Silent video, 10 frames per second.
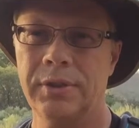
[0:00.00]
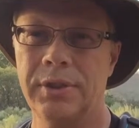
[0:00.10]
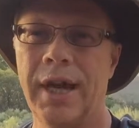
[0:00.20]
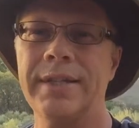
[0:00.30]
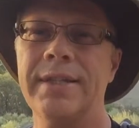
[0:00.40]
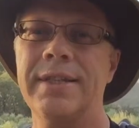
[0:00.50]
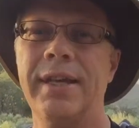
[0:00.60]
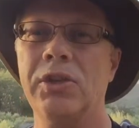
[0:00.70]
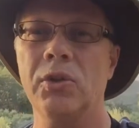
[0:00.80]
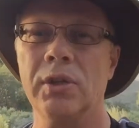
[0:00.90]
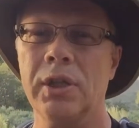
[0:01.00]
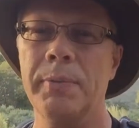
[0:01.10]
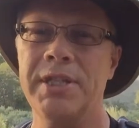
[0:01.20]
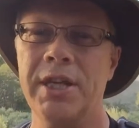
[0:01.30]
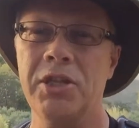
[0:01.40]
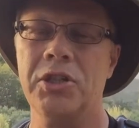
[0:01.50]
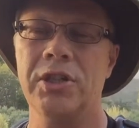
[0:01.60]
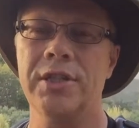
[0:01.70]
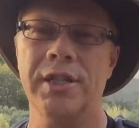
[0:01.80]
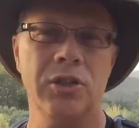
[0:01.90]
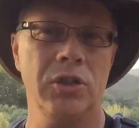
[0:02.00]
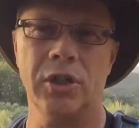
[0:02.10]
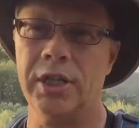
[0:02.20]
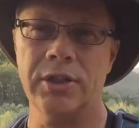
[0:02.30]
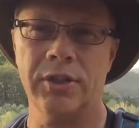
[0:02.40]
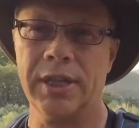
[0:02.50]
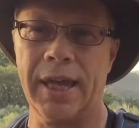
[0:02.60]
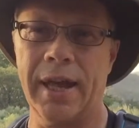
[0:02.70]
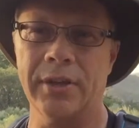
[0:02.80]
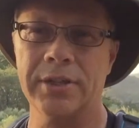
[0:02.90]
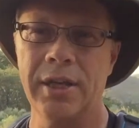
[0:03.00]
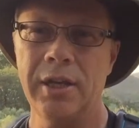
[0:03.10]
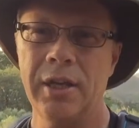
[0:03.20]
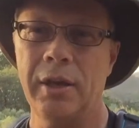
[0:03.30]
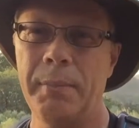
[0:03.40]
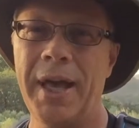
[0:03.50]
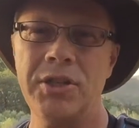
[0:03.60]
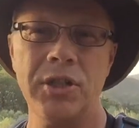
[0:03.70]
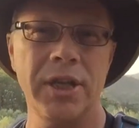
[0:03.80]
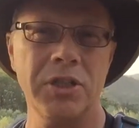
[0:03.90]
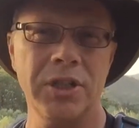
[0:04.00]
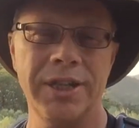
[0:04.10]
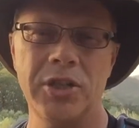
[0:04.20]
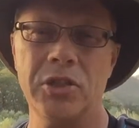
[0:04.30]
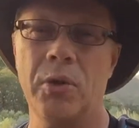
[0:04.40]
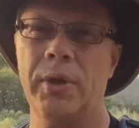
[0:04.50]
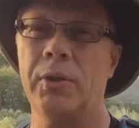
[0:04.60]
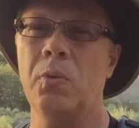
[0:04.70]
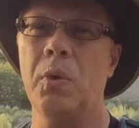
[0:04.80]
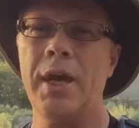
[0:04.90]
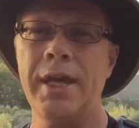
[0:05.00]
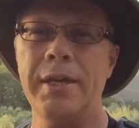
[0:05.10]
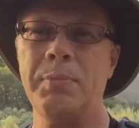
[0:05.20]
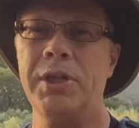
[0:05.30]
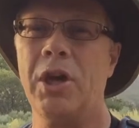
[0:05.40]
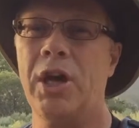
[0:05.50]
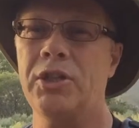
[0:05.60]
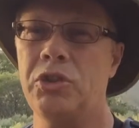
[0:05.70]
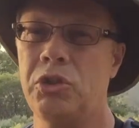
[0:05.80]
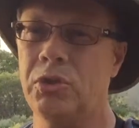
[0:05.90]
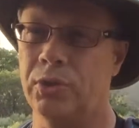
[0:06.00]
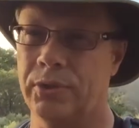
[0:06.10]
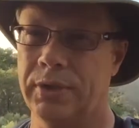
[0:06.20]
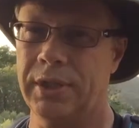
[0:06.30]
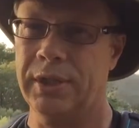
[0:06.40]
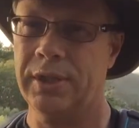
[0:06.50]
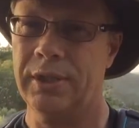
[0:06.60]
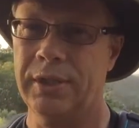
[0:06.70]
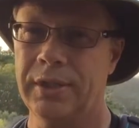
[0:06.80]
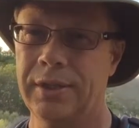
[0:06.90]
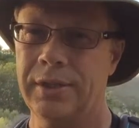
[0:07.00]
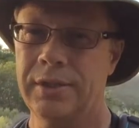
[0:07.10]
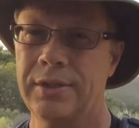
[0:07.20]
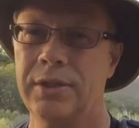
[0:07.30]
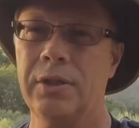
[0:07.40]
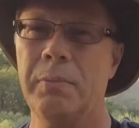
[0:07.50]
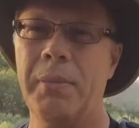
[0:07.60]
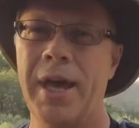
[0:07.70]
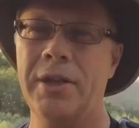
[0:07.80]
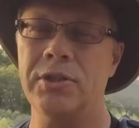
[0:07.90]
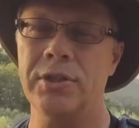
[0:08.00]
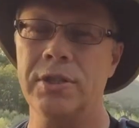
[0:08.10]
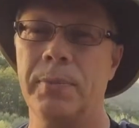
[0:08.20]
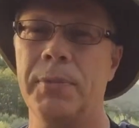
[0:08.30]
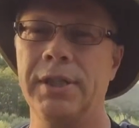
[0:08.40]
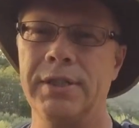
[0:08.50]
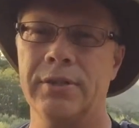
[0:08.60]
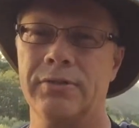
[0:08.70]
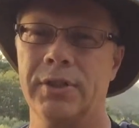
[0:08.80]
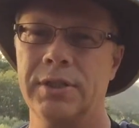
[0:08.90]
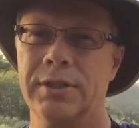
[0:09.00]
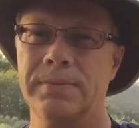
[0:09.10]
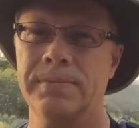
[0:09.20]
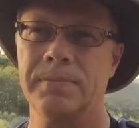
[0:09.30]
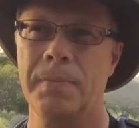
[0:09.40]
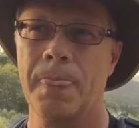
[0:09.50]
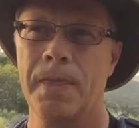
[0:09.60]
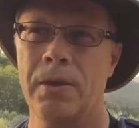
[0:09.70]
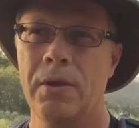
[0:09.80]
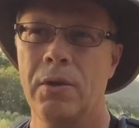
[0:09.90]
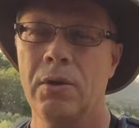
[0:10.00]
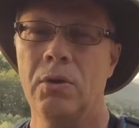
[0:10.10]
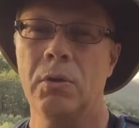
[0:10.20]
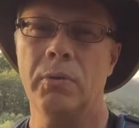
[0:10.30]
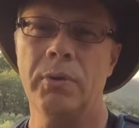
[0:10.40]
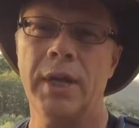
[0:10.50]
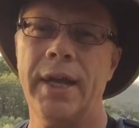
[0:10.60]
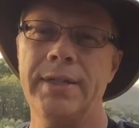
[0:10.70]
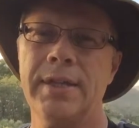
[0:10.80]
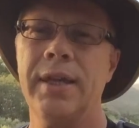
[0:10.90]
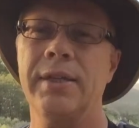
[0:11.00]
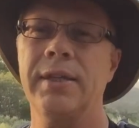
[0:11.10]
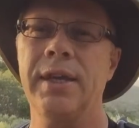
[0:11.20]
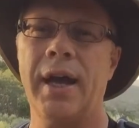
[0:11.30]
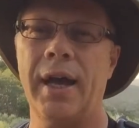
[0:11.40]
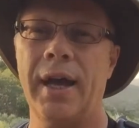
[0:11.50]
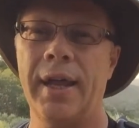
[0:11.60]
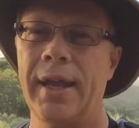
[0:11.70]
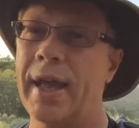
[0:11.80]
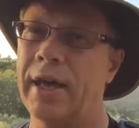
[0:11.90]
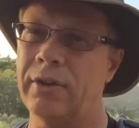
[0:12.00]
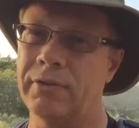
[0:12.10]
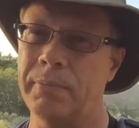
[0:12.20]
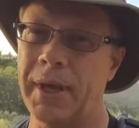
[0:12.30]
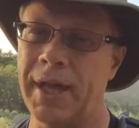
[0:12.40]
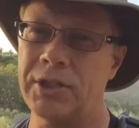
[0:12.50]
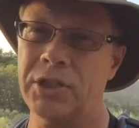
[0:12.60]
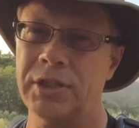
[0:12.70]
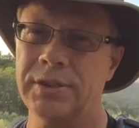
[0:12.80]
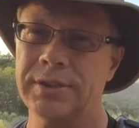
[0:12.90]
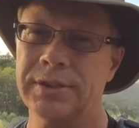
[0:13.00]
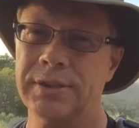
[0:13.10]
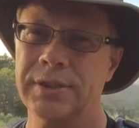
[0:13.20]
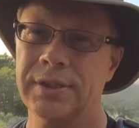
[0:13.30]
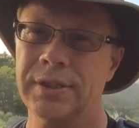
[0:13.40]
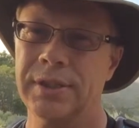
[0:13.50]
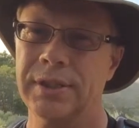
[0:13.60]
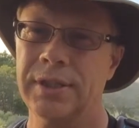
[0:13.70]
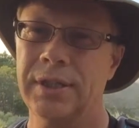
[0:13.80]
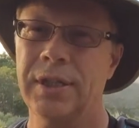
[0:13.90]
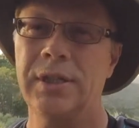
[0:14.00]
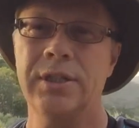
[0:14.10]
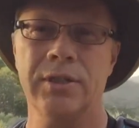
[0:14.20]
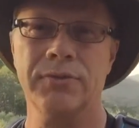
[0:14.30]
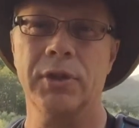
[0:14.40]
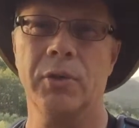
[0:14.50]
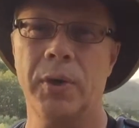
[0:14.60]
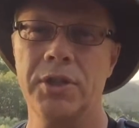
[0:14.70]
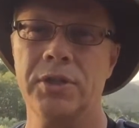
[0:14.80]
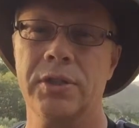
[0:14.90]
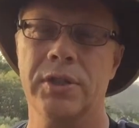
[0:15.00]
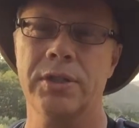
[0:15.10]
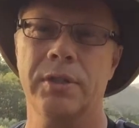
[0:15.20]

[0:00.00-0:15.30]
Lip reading: not to take your limitations into account. Imagination is going way beyond you to imagine something different. Well, when I take the I out of imagine, different questions